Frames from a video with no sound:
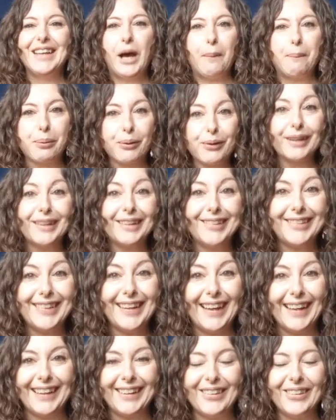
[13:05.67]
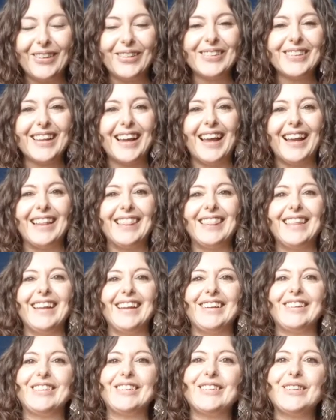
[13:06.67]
appreciated and those kind of things.